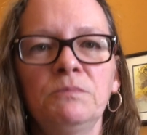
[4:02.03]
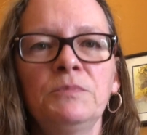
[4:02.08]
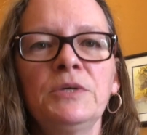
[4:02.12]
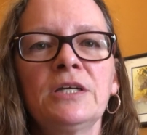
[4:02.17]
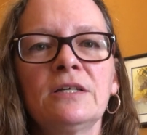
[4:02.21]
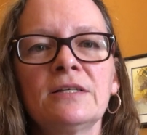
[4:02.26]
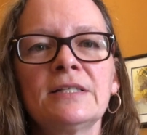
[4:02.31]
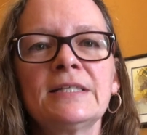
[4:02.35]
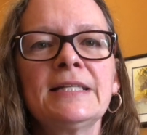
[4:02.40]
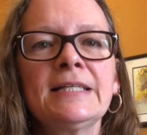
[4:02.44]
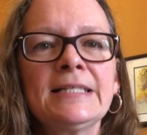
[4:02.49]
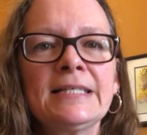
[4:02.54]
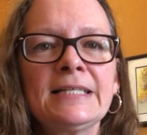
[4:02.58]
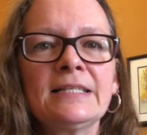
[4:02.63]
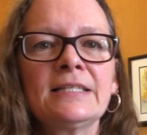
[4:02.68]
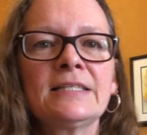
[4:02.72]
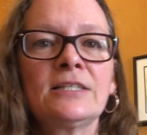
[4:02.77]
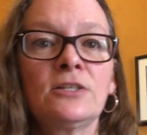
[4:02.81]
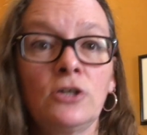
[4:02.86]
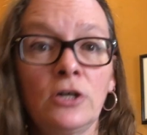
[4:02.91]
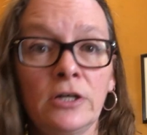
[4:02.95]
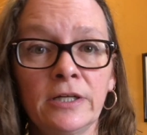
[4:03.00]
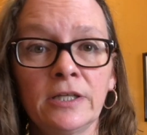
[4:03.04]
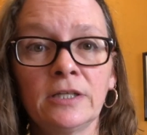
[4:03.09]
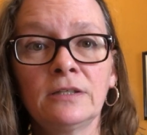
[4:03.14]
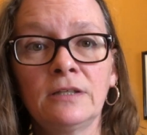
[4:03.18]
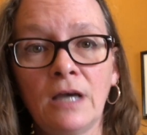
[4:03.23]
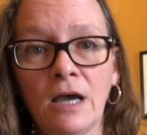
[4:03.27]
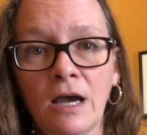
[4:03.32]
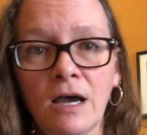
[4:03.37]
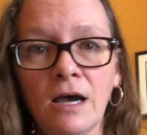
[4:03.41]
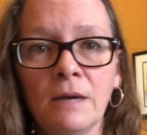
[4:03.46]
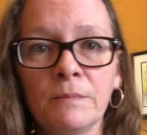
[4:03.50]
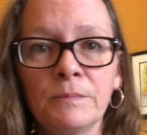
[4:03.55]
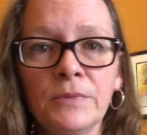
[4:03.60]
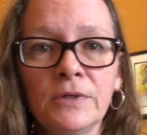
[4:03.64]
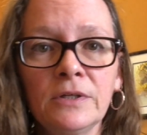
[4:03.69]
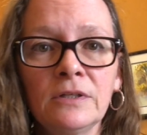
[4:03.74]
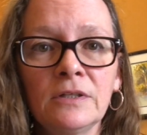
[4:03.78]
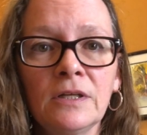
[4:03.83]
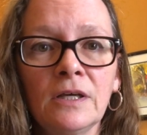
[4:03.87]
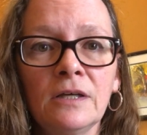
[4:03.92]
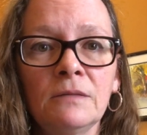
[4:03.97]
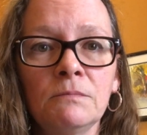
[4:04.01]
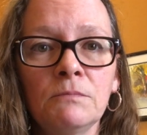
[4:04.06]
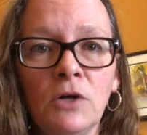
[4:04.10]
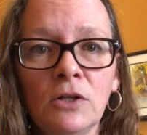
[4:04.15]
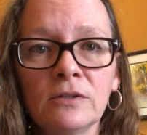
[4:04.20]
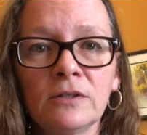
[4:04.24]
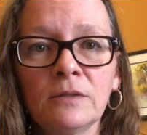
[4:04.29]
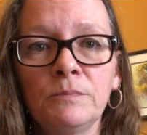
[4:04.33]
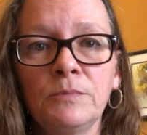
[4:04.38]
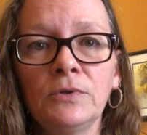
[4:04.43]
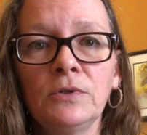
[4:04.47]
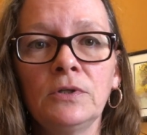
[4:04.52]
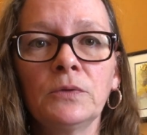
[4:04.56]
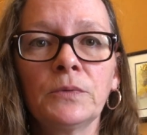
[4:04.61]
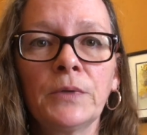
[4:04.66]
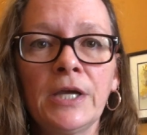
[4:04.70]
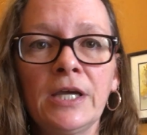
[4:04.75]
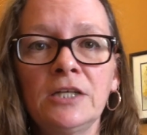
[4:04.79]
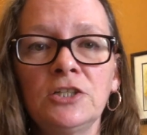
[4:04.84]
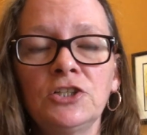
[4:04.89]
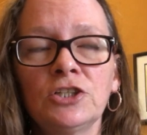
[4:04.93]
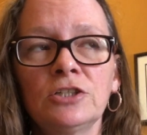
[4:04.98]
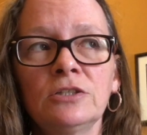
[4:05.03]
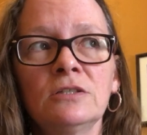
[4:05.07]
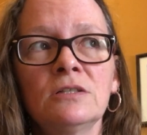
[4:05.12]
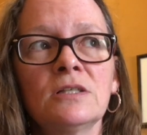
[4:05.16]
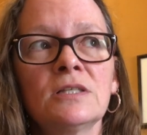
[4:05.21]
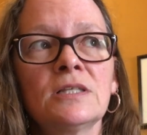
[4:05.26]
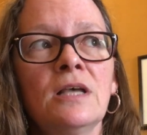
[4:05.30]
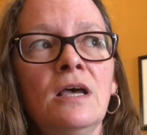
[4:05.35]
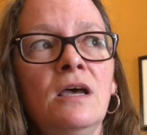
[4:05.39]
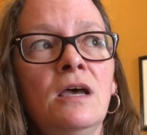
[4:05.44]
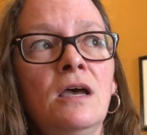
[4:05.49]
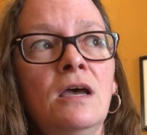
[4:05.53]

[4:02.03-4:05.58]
Because this is starting to happen in multiple locations